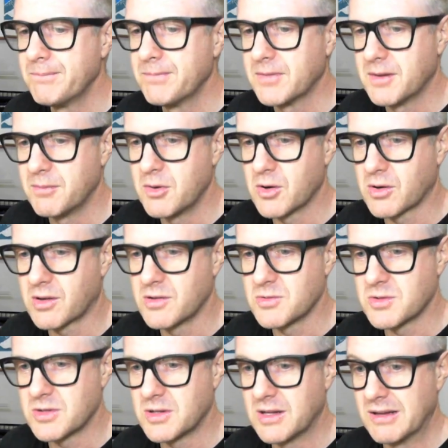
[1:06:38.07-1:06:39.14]
The Americans were
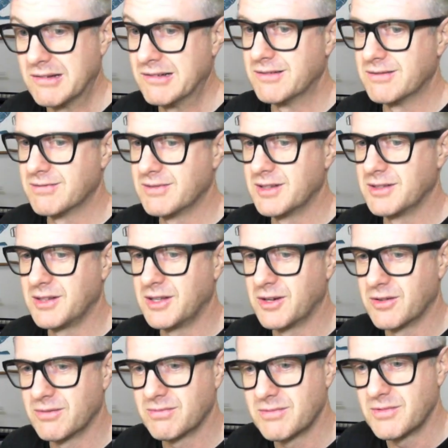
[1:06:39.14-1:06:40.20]
sort of like, oh,
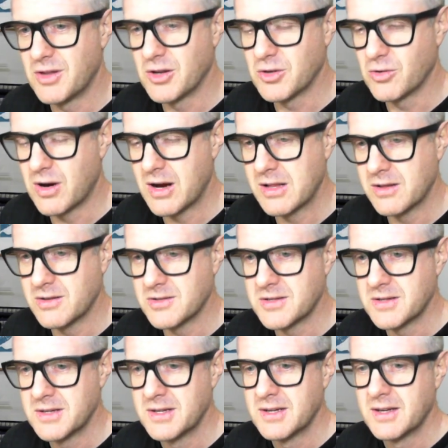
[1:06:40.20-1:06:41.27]
well, not your islands.
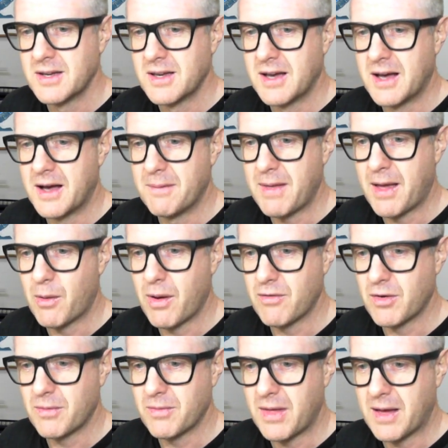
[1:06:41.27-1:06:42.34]

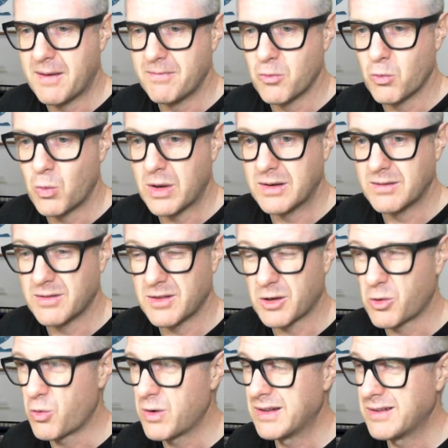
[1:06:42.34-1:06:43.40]
However, when the
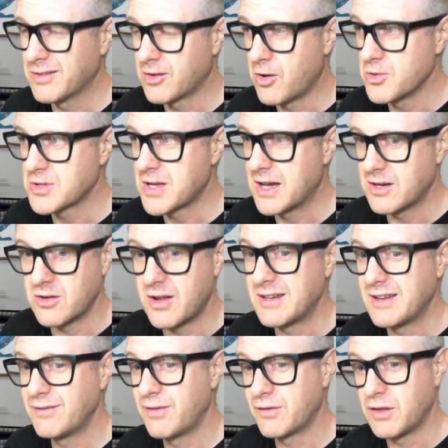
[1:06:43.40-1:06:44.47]
Korean Coast Guard in
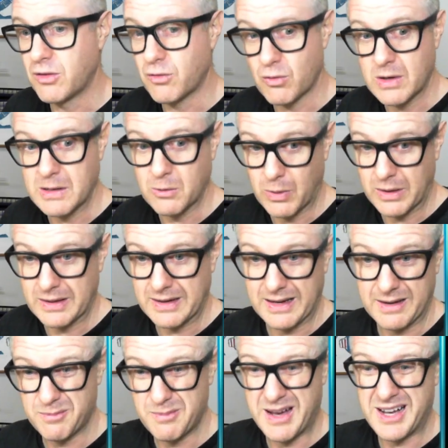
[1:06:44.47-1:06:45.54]
1953 went
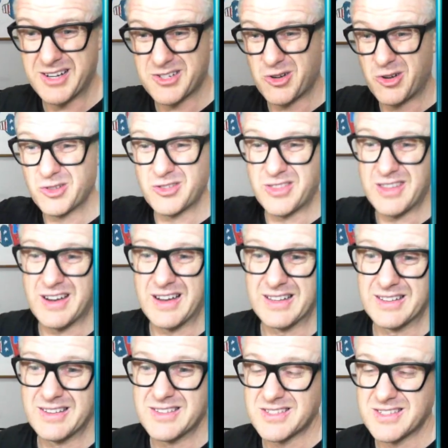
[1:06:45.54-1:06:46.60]
and marched onto the
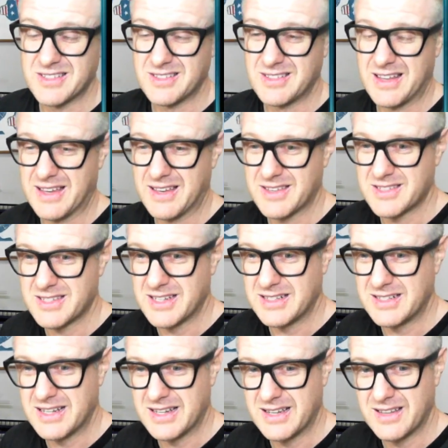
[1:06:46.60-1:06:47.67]
islands and said,
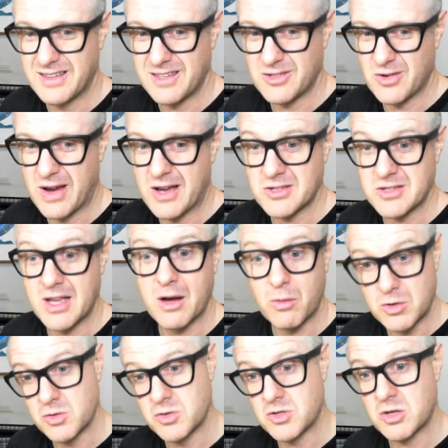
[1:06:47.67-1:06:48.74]
these are ours now,
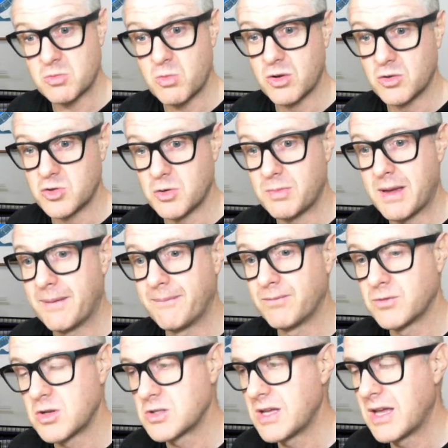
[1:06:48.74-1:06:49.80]
which was just while Japan,
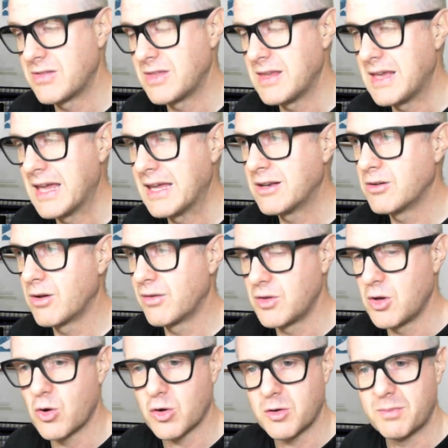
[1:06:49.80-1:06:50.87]
just at the end of the
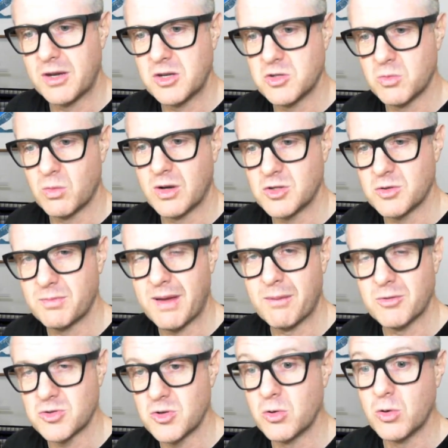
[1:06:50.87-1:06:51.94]
occupation, where Japan
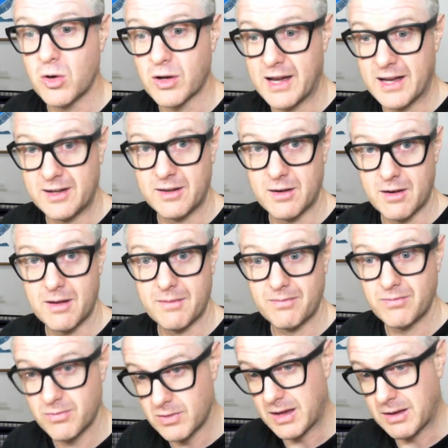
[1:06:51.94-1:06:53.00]
was no longer under,
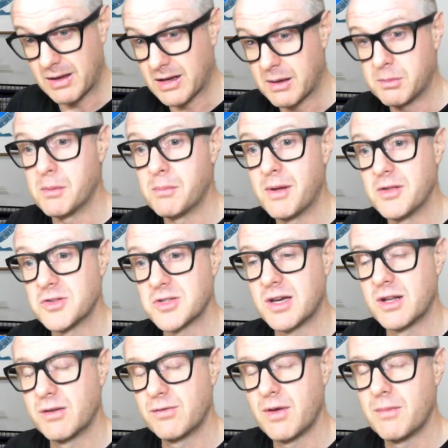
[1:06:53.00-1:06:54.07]
like a couple of months
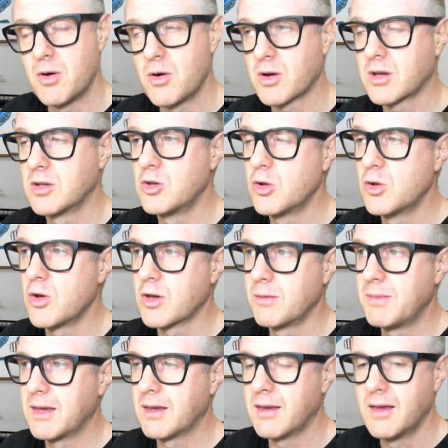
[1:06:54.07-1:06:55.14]
out of America, no longer
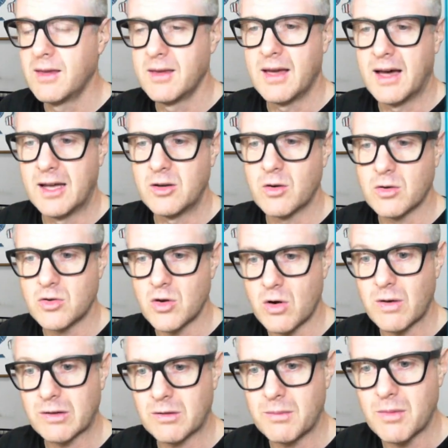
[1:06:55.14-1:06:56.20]
being under
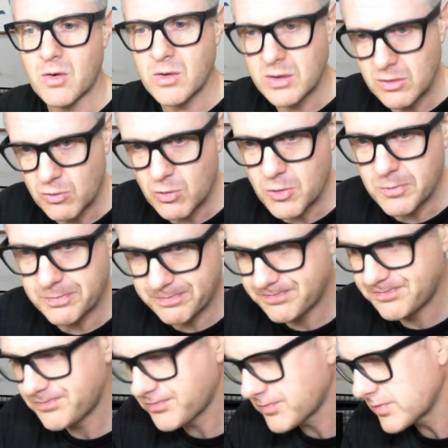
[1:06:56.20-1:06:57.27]
direct American rule.
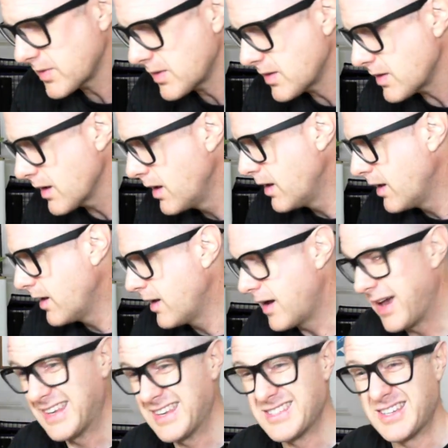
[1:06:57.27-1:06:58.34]

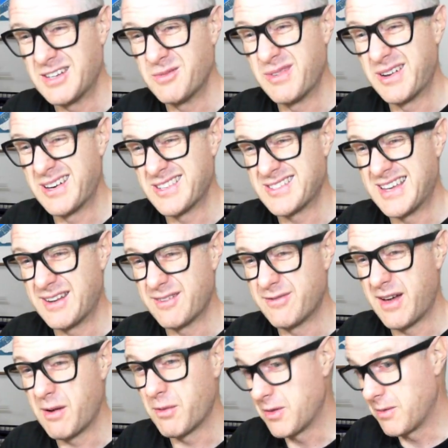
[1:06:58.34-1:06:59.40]
I guess they didn't want to start a
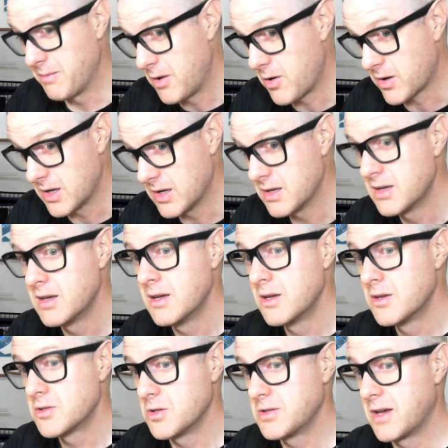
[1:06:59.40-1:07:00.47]
fight with America,
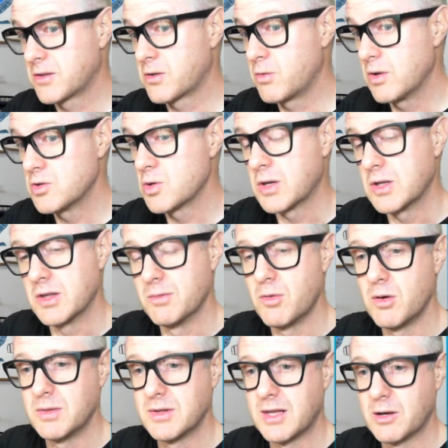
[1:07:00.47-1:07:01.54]
so South Korea took it the
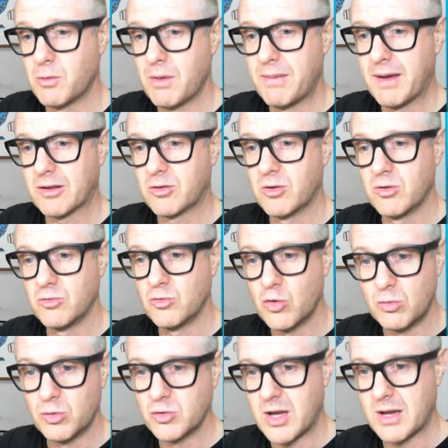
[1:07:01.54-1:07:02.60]
moment that it went back to
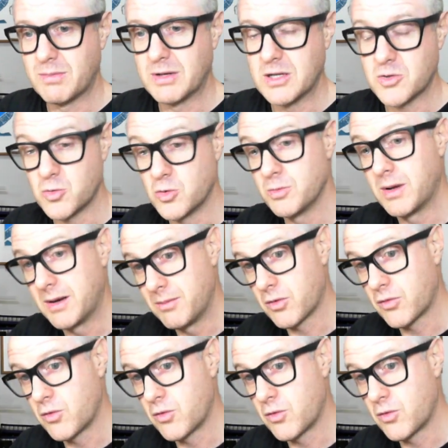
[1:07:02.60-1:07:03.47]
normal Japanese rule. But of